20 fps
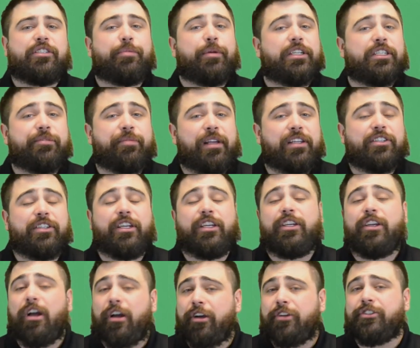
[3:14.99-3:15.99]
but especially
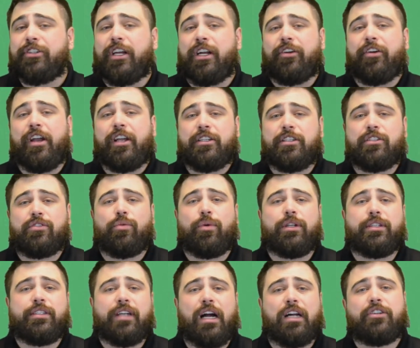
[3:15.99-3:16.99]
younger generations,
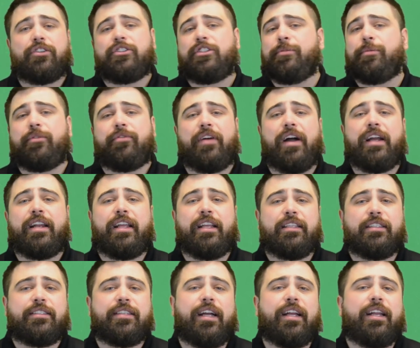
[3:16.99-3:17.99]
want doctors to provide
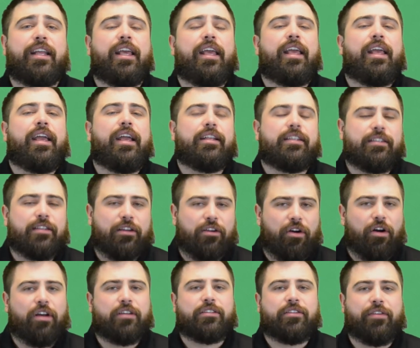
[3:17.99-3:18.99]
insight into the
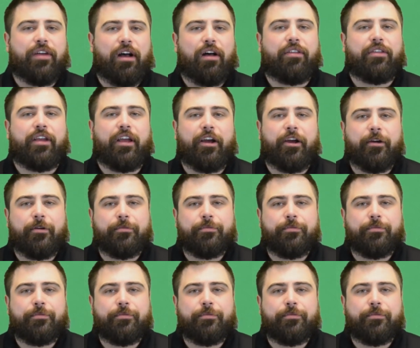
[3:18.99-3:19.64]
cost of healthcare.